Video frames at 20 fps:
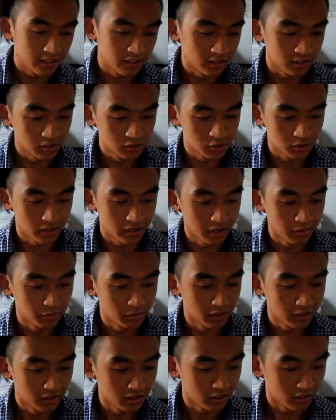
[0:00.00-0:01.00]
and it also came
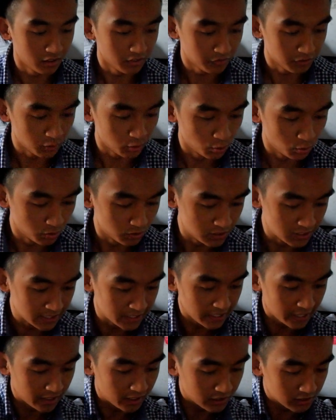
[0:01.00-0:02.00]
with a few
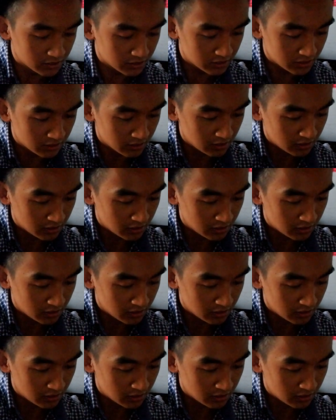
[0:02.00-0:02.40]
decals.